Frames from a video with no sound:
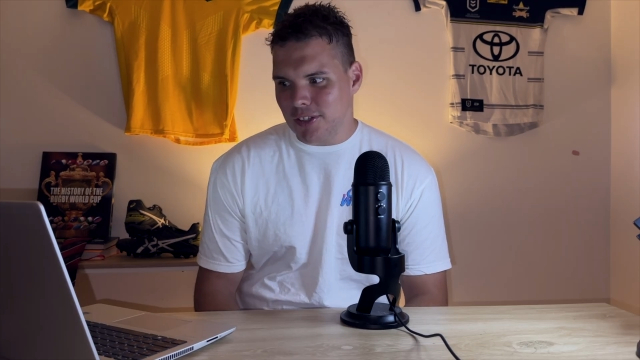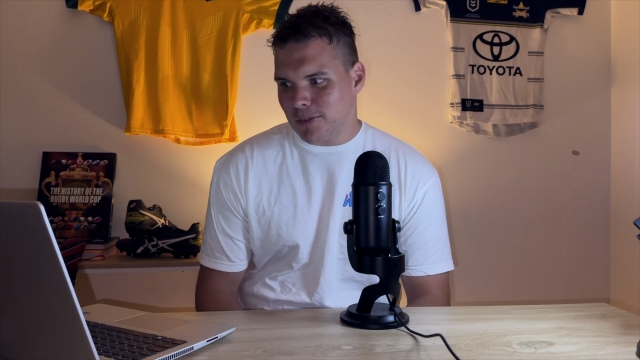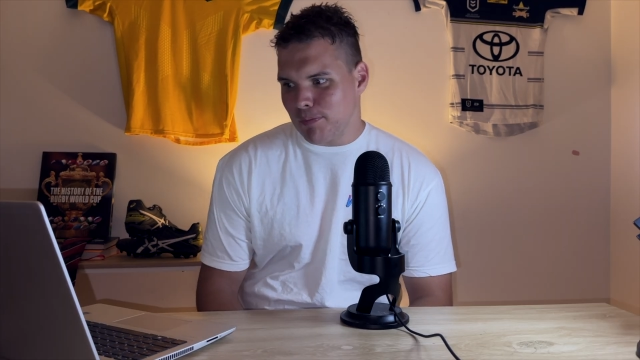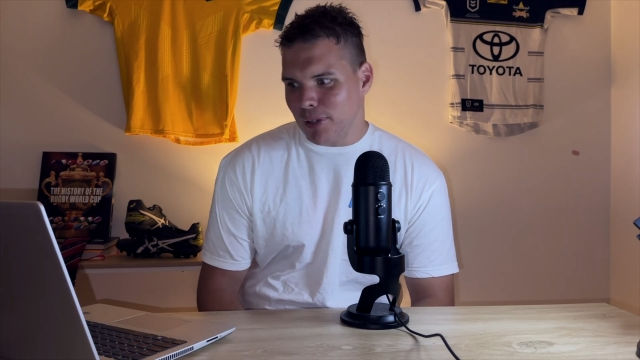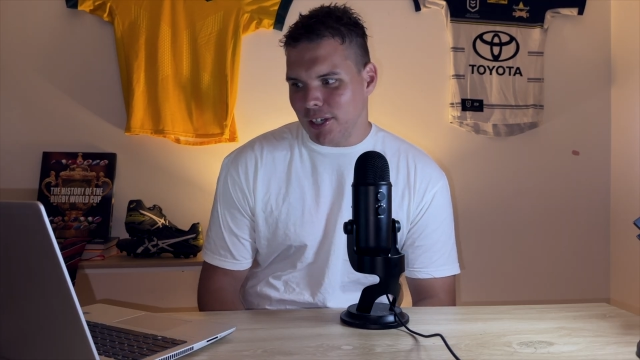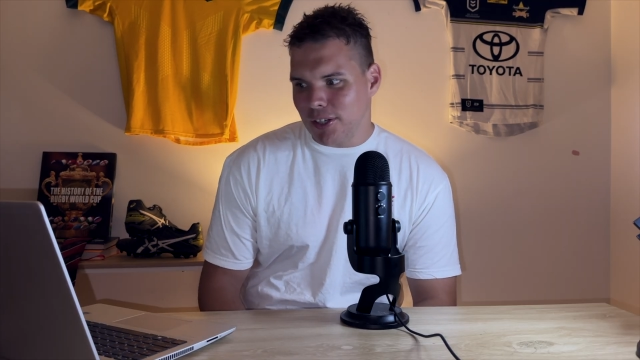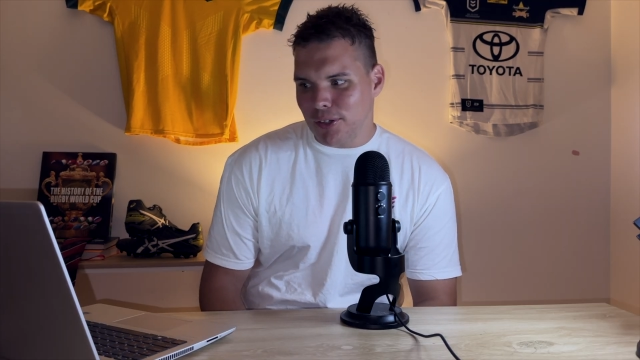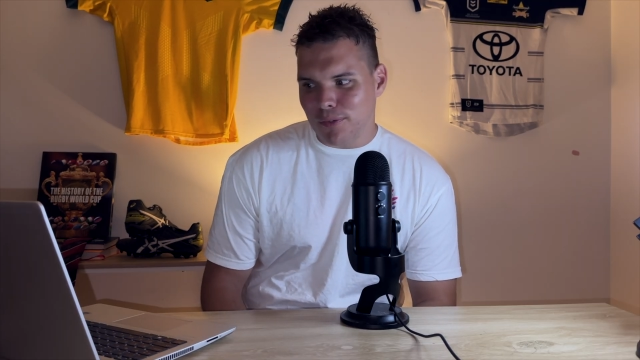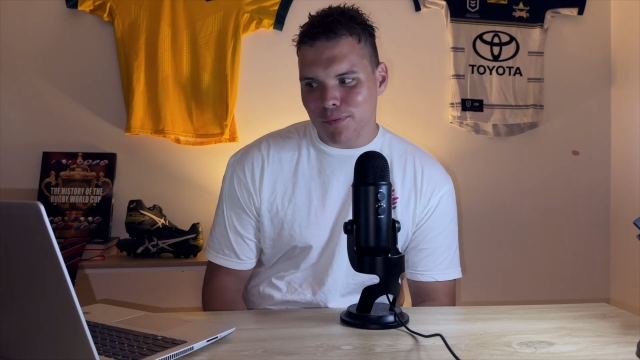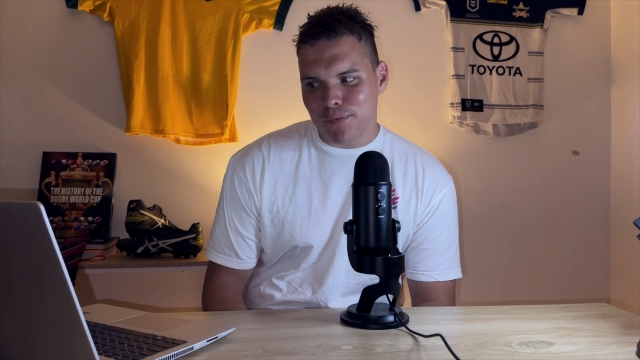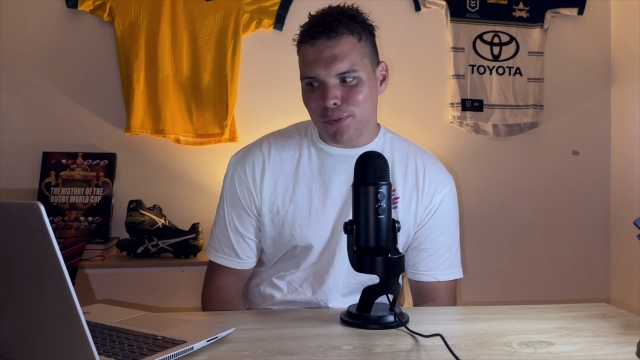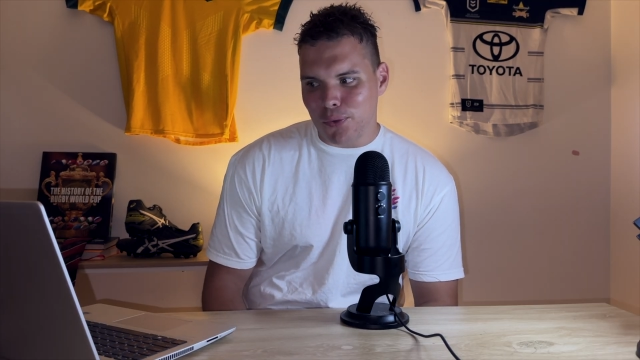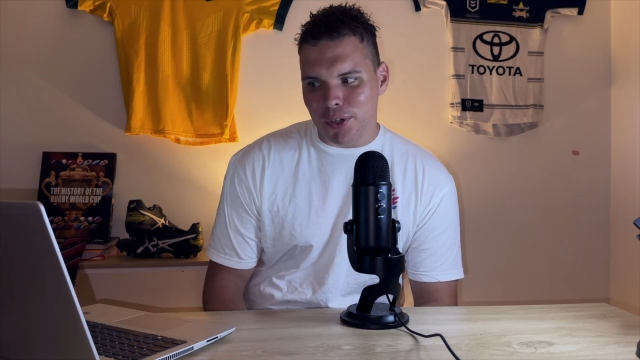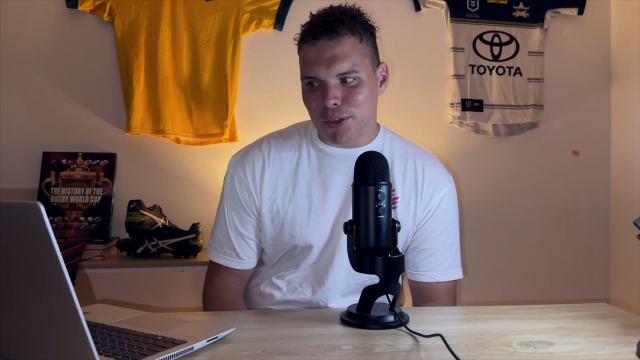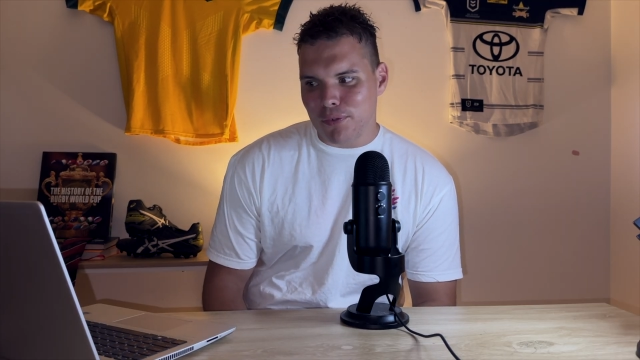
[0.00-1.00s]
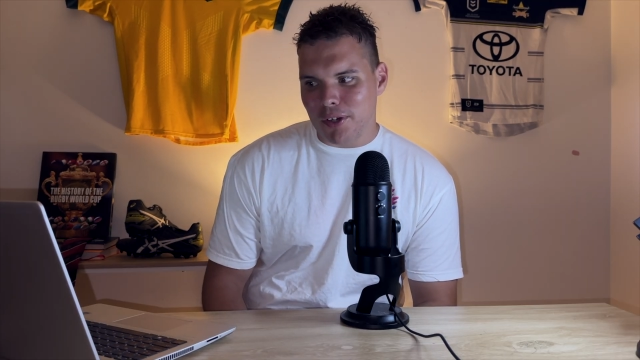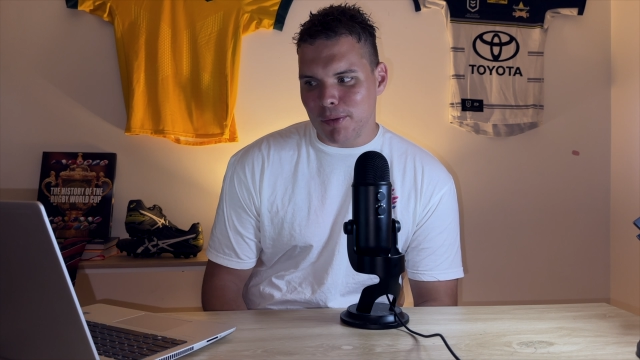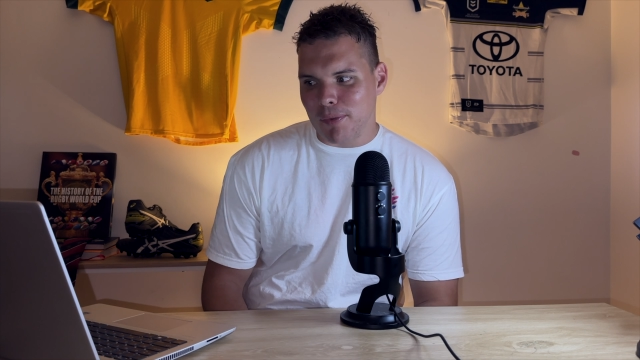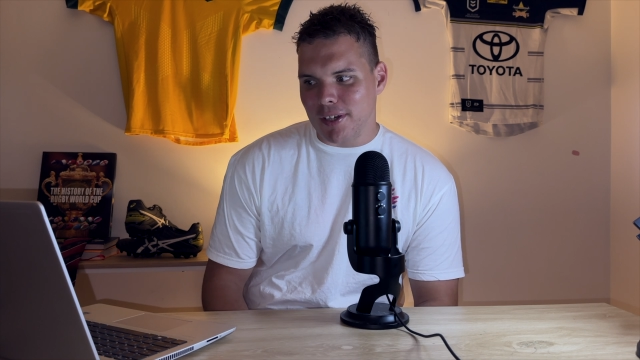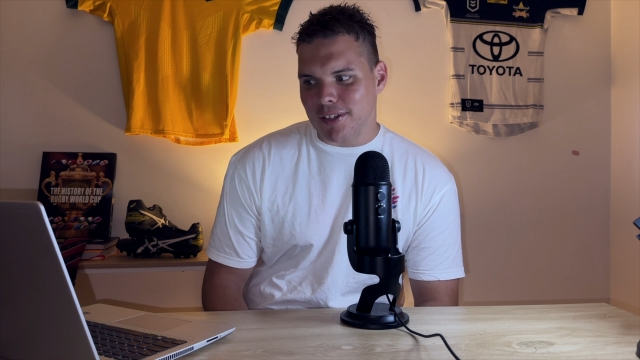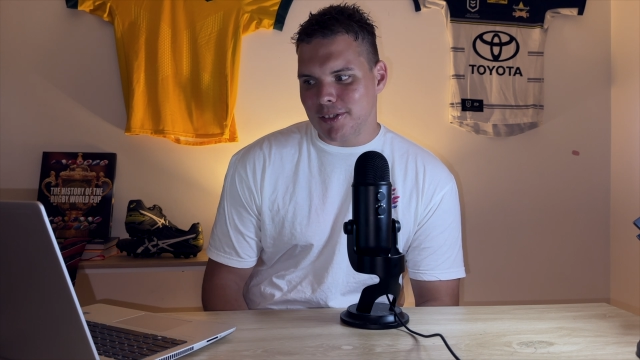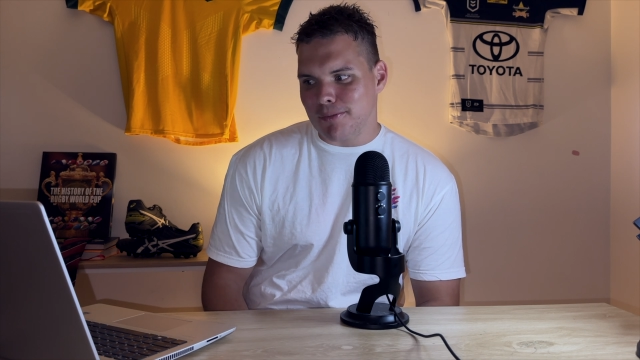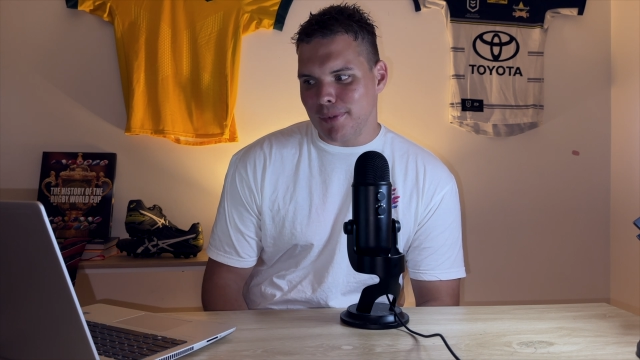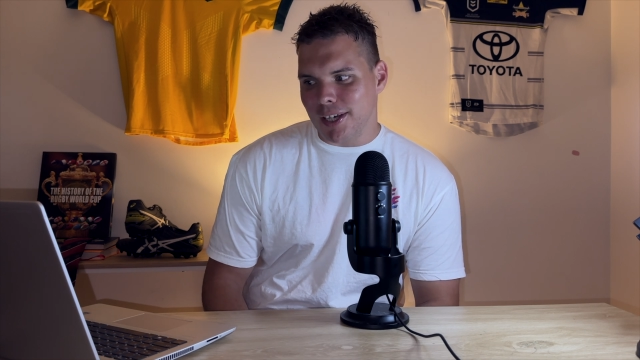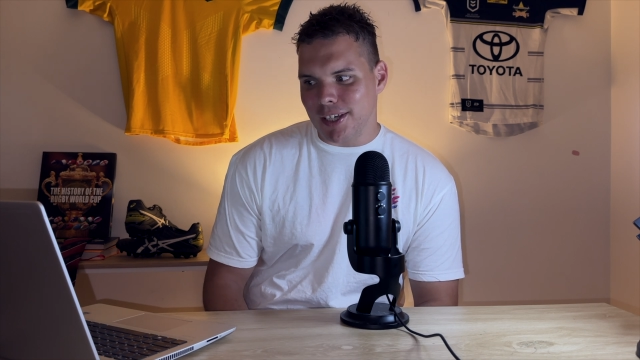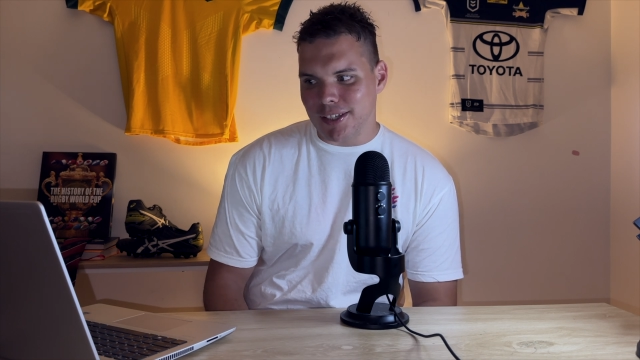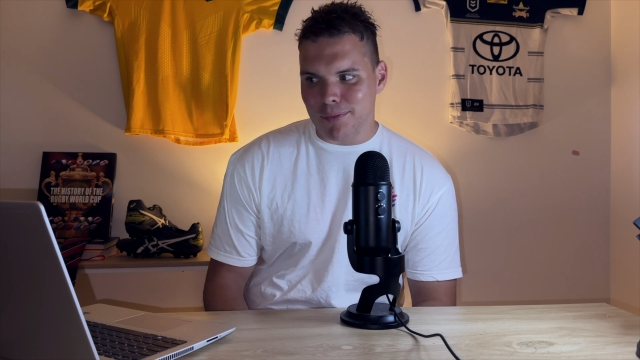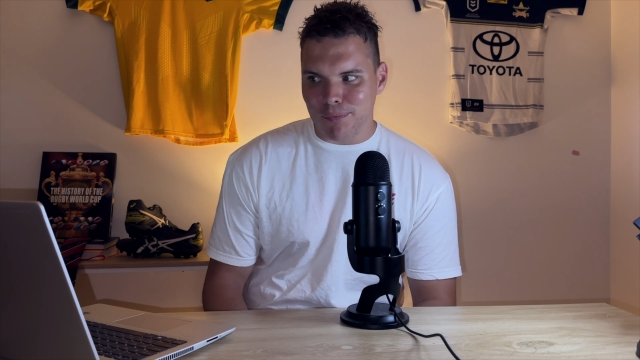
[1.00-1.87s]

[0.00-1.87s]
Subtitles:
beaten, 43 metres made in